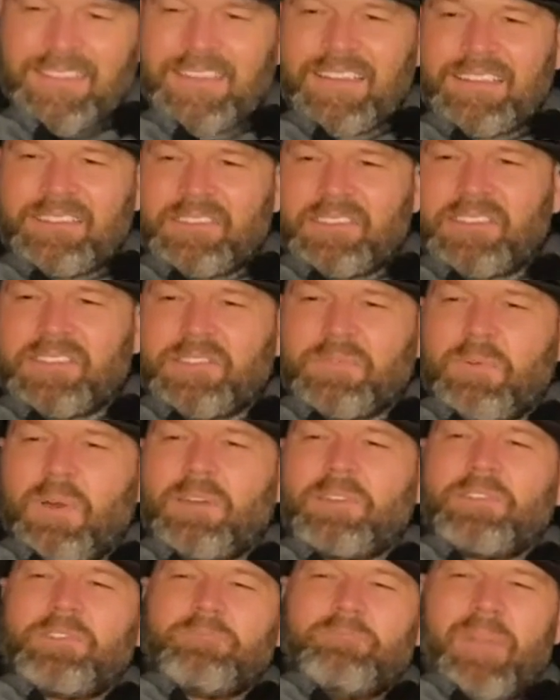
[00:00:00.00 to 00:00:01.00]
just
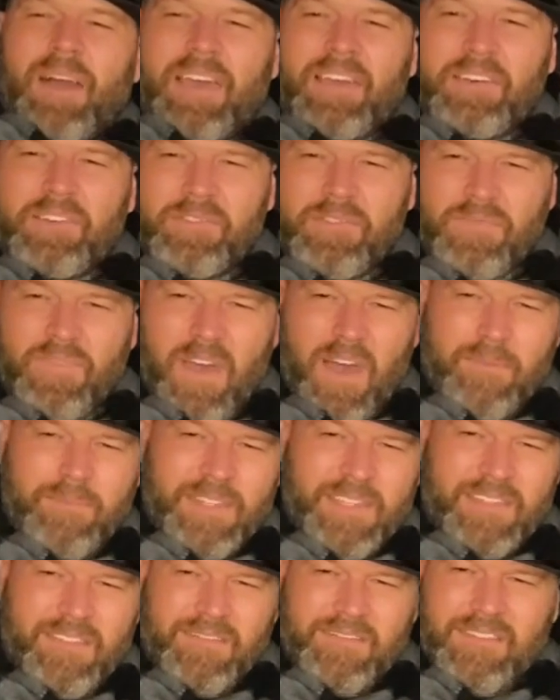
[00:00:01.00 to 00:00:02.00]
swallowed my own
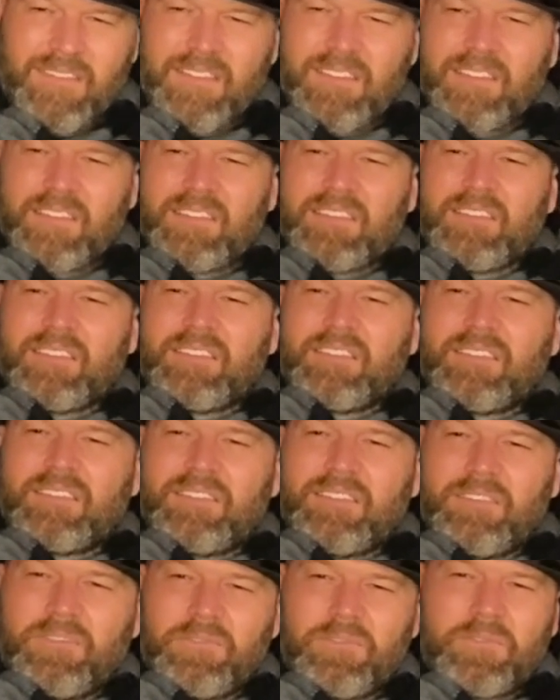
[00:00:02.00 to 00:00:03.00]
vomit.
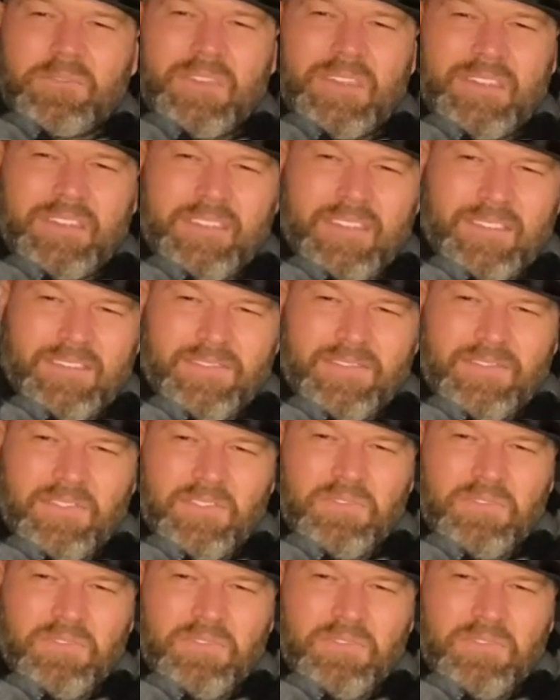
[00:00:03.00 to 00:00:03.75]
Usually does the